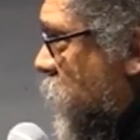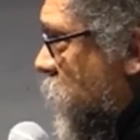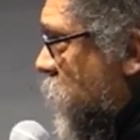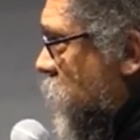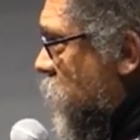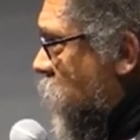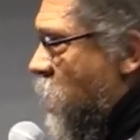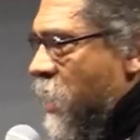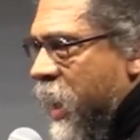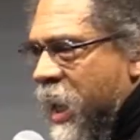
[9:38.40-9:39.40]
You're
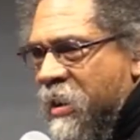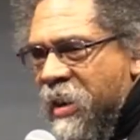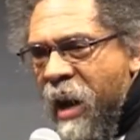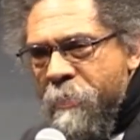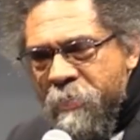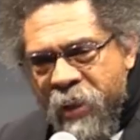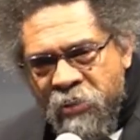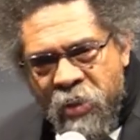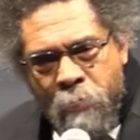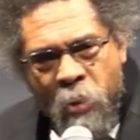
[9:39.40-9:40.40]
going to end up, as Du
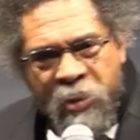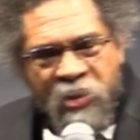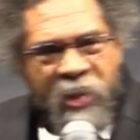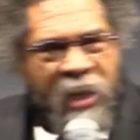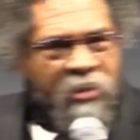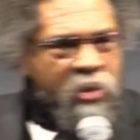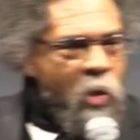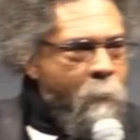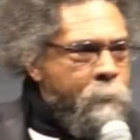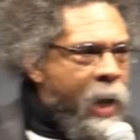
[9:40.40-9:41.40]
Bois said so
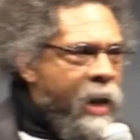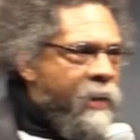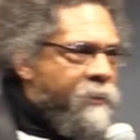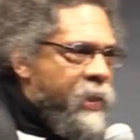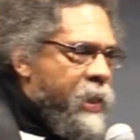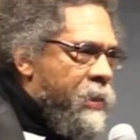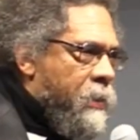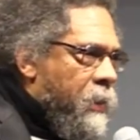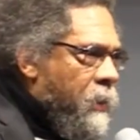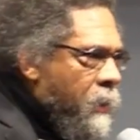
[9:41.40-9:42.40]
powerfully in
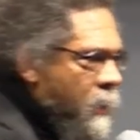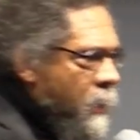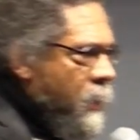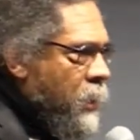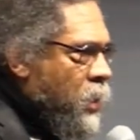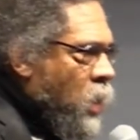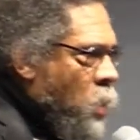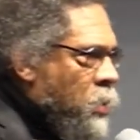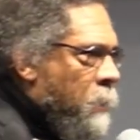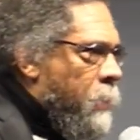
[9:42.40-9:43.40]
the Souls
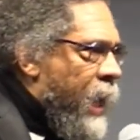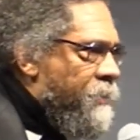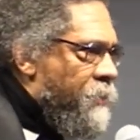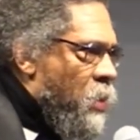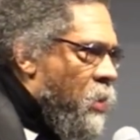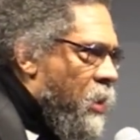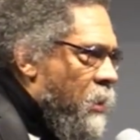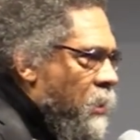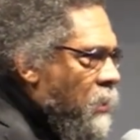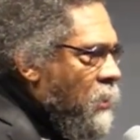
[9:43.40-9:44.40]
of Black Folk,
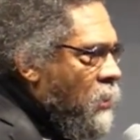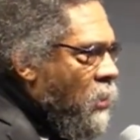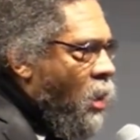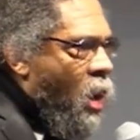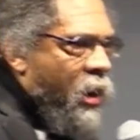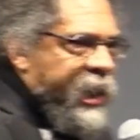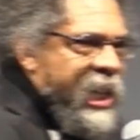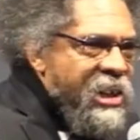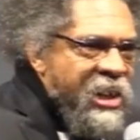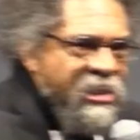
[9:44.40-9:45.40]
caught
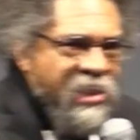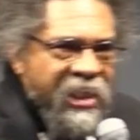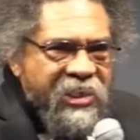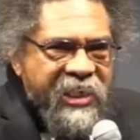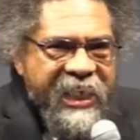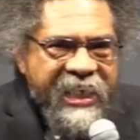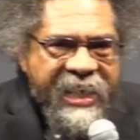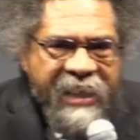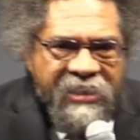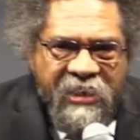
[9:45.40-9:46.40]
in the dusty
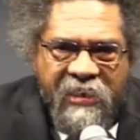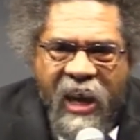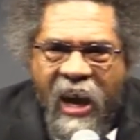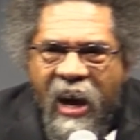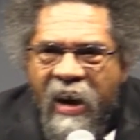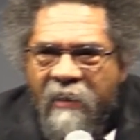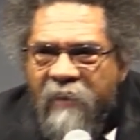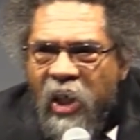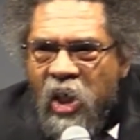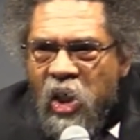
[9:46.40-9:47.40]
desert of
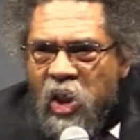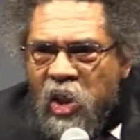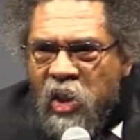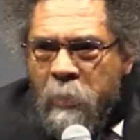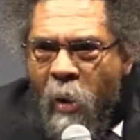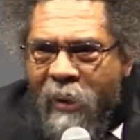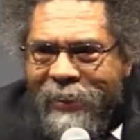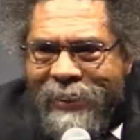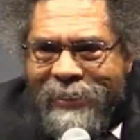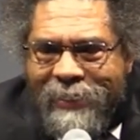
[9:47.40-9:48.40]

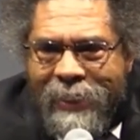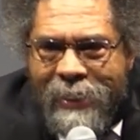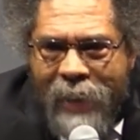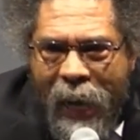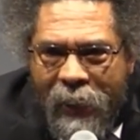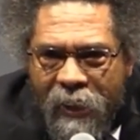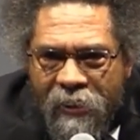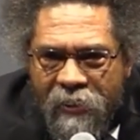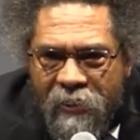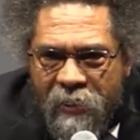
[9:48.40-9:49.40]
smartness and dollars.